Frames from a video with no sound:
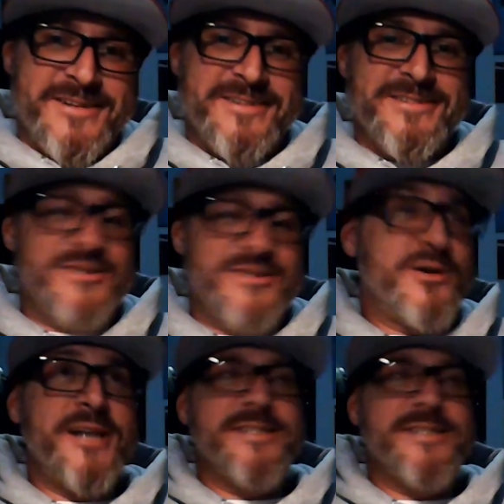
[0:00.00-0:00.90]
Yeah, it's
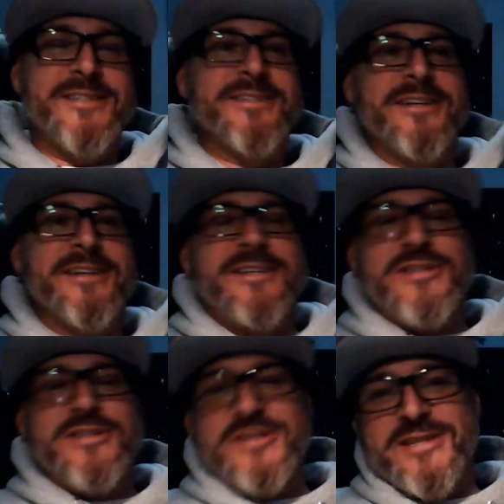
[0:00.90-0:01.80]
crazy. Like,
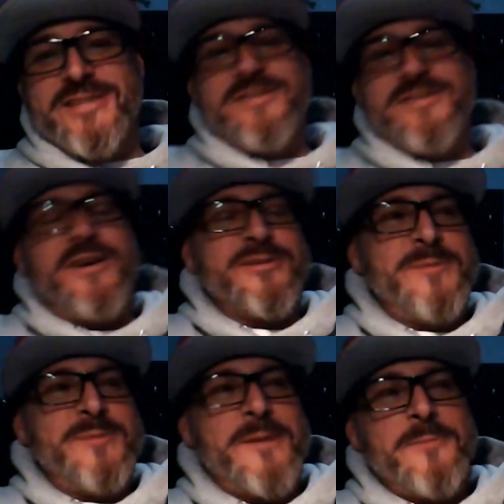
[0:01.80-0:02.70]
it's
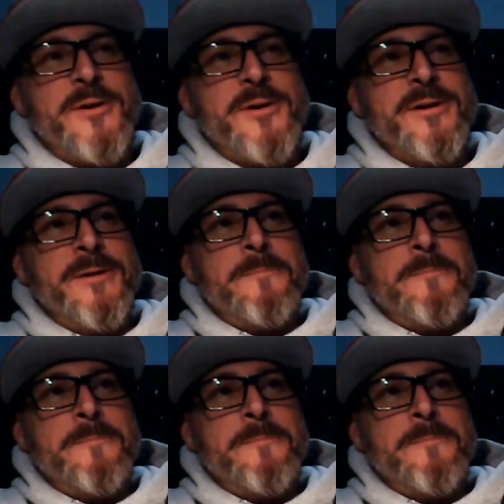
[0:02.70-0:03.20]
nuts, man. But